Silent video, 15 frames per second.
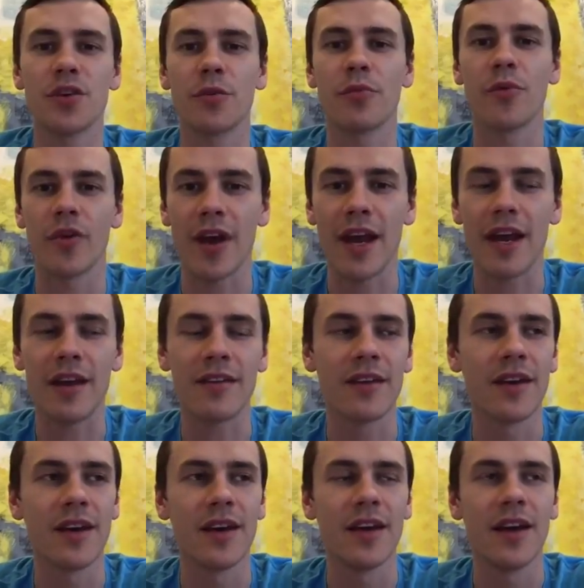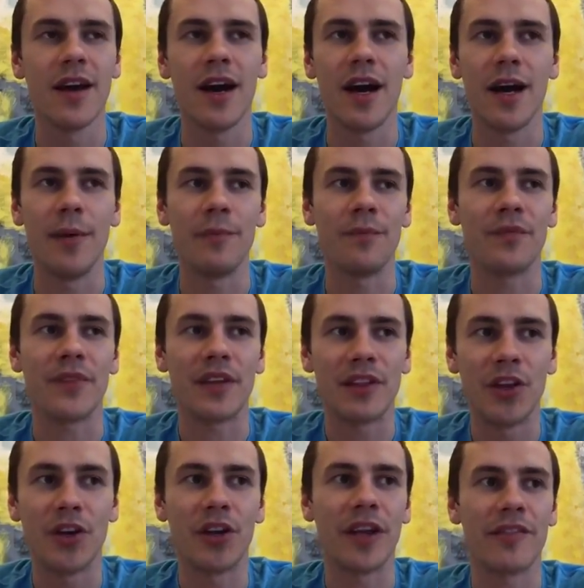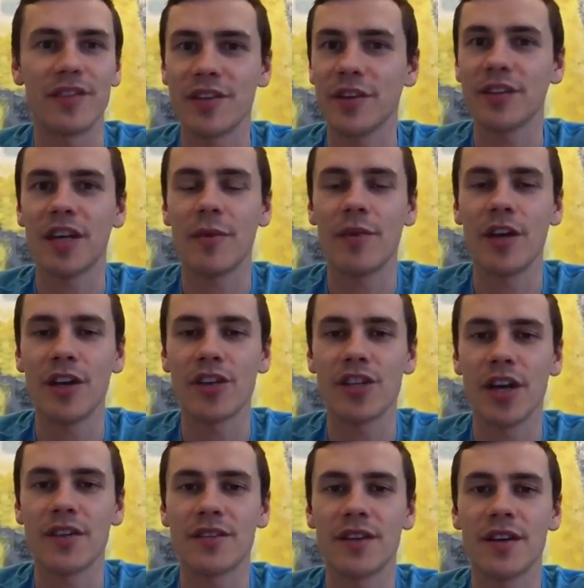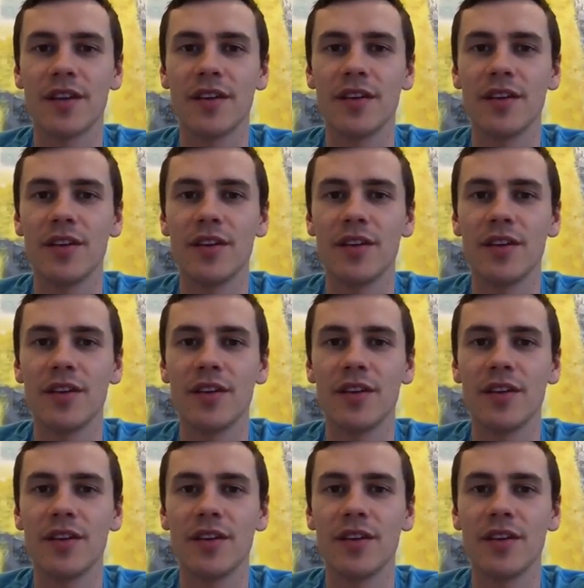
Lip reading: your brain. Literally every single time you get adjusted,